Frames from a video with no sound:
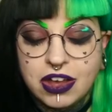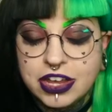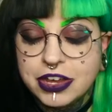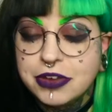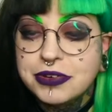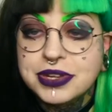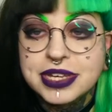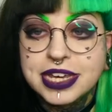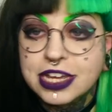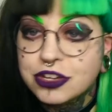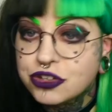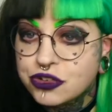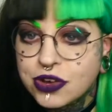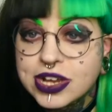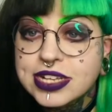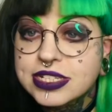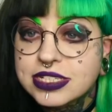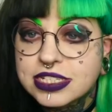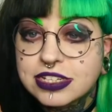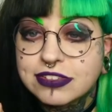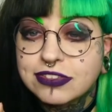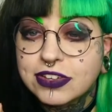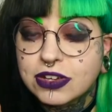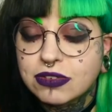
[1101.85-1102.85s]
I only get
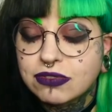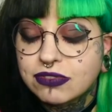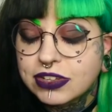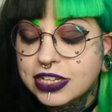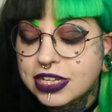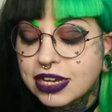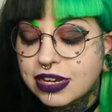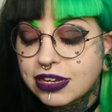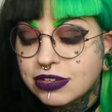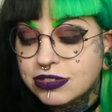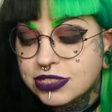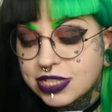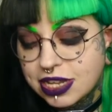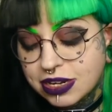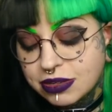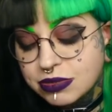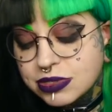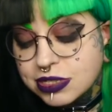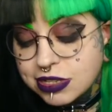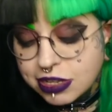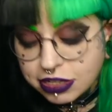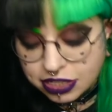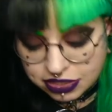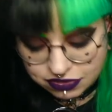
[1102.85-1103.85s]
dressed to film videos, and I
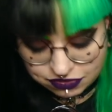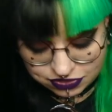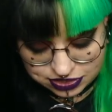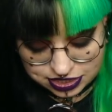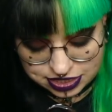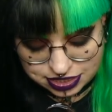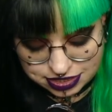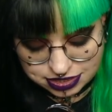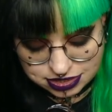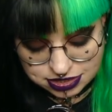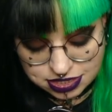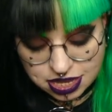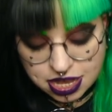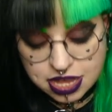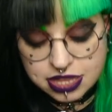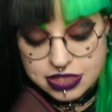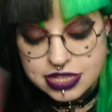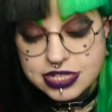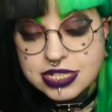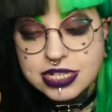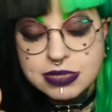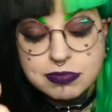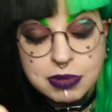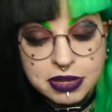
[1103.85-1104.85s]
was looking for this.
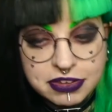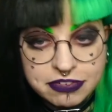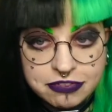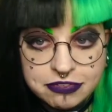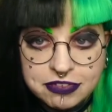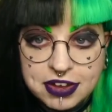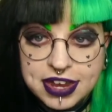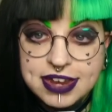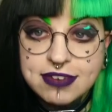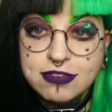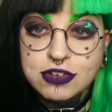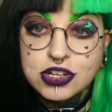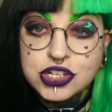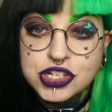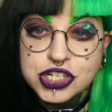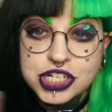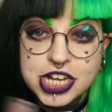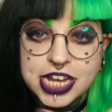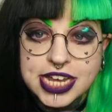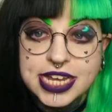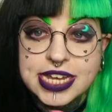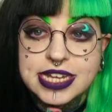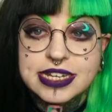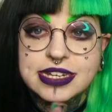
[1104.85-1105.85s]
This is my favorite
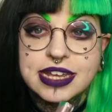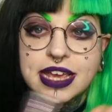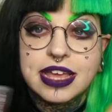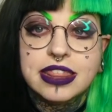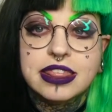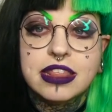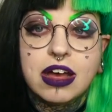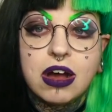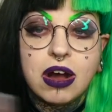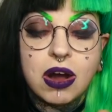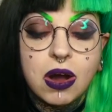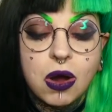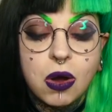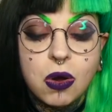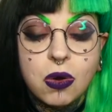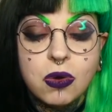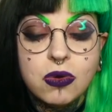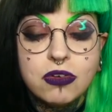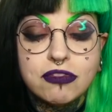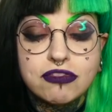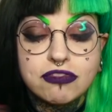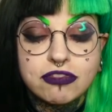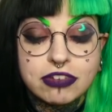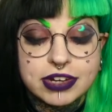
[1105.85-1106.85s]
shade in the
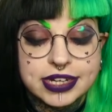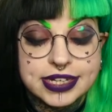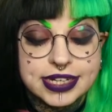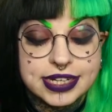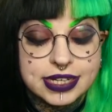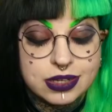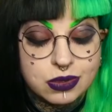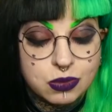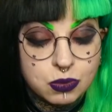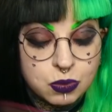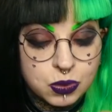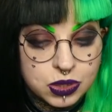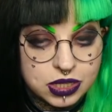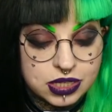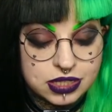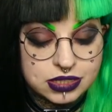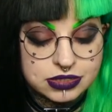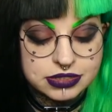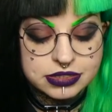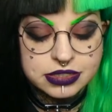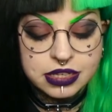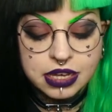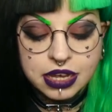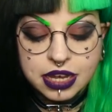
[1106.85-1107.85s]
whole freaking
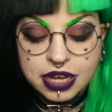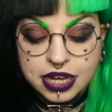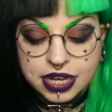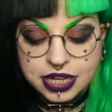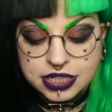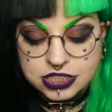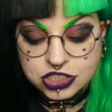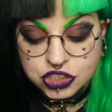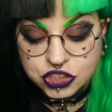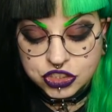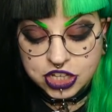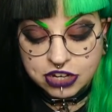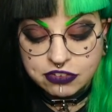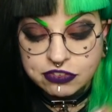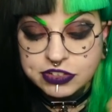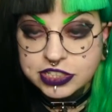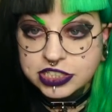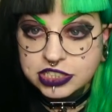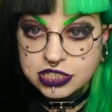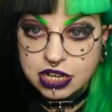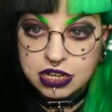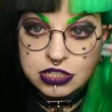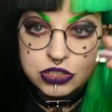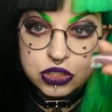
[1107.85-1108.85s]
world. It's Jeffree
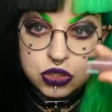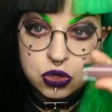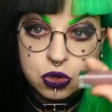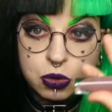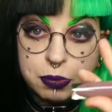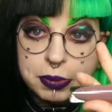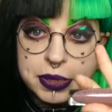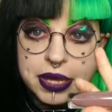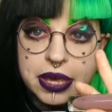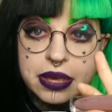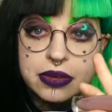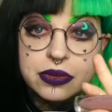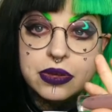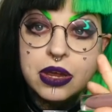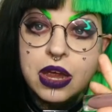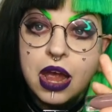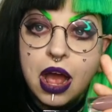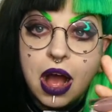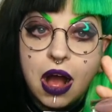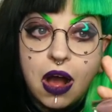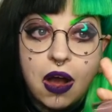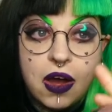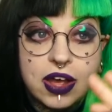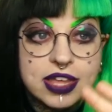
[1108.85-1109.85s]
Star Scorpio.
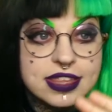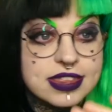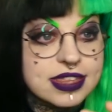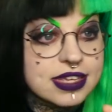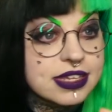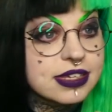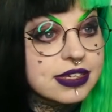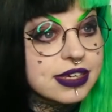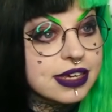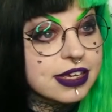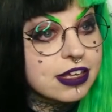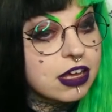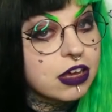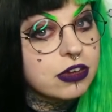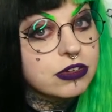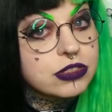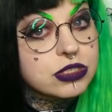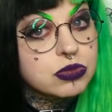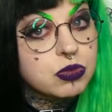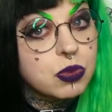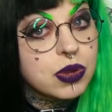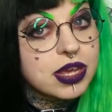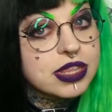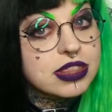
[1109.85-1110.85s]
I think it
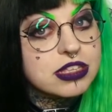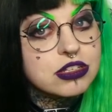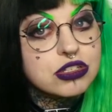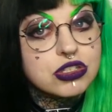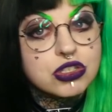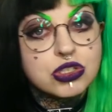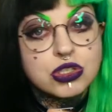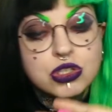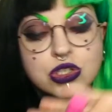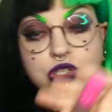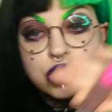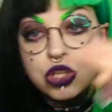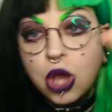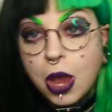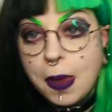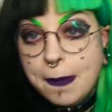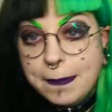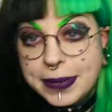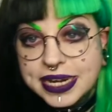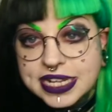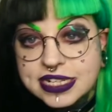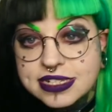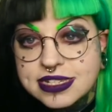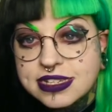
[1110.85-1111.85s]
goes with so
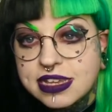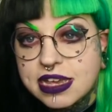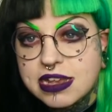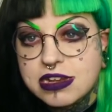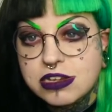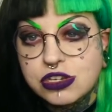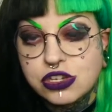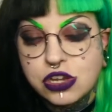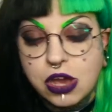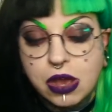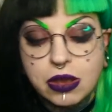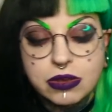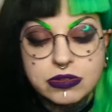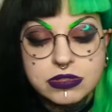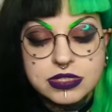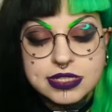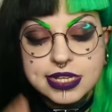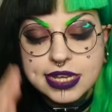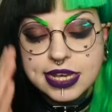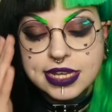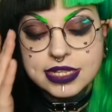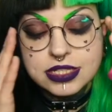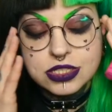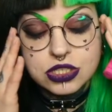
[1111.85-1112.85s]
many skin
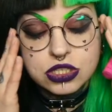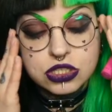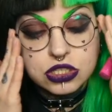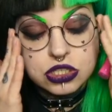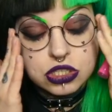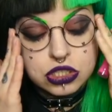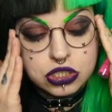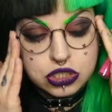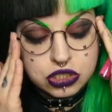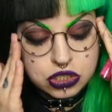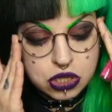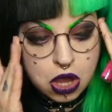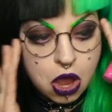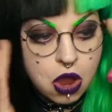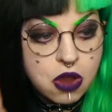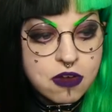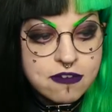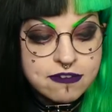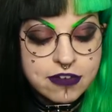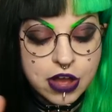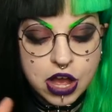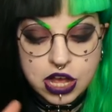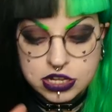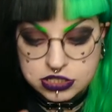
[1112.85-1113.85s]
tones. It's so
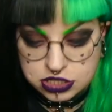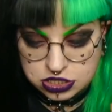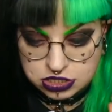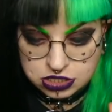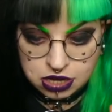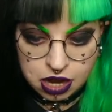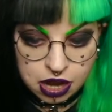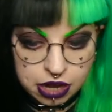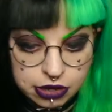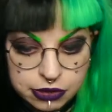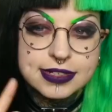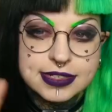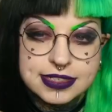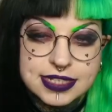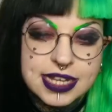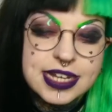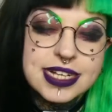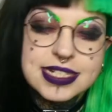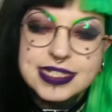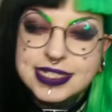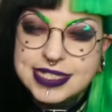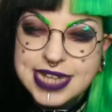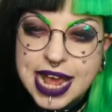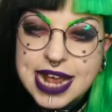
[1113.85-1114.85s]
versatile. It's like
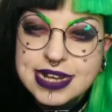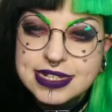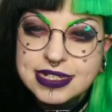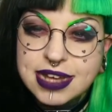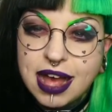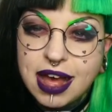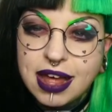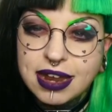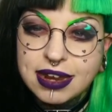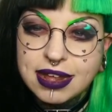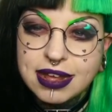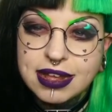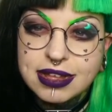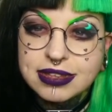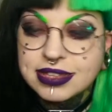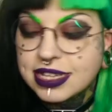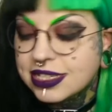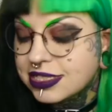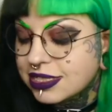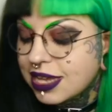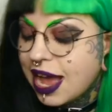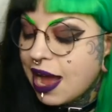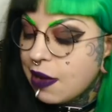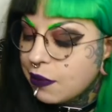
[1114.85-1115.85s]
a dead color.
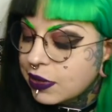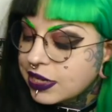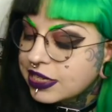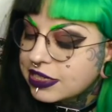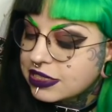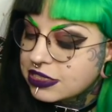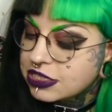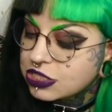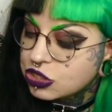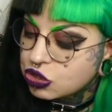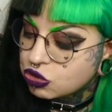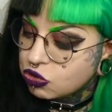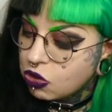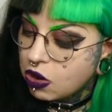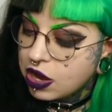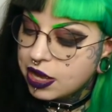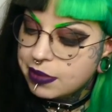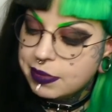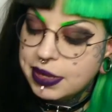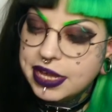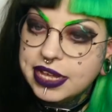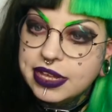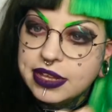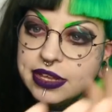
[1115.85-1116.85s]
That's how I can
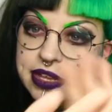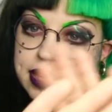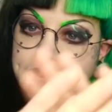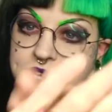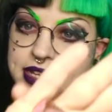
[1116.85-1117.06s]
describe it.